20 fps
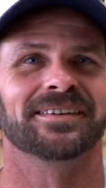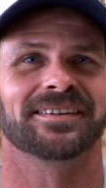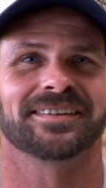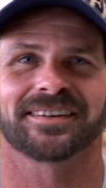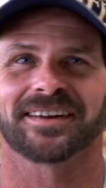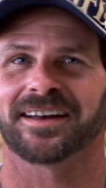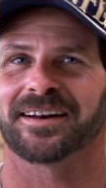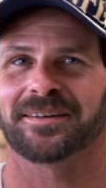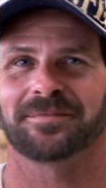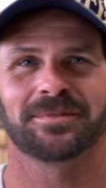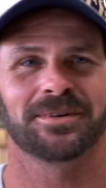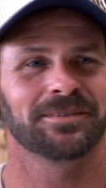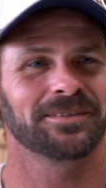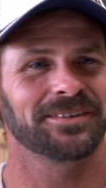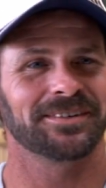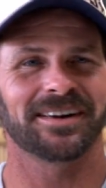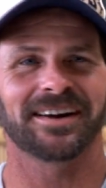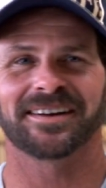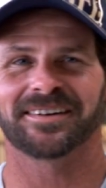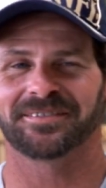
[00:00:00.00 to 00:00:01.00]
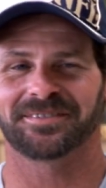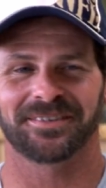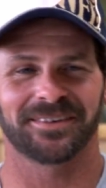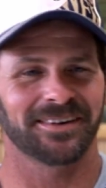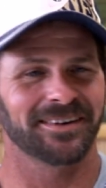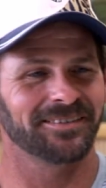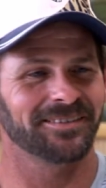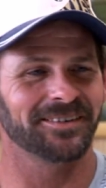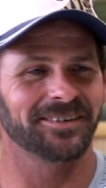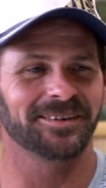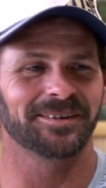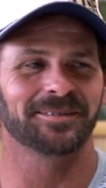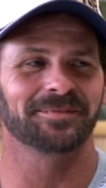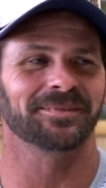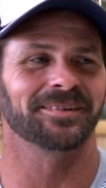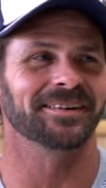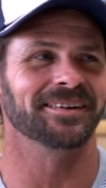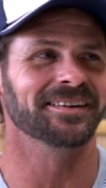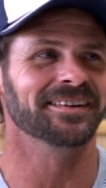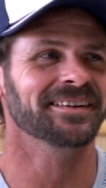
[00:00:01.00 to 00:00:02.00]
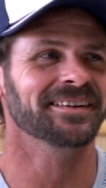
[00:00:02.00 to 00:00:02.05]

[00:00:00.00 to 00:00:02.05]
we just kind of moved around in front of them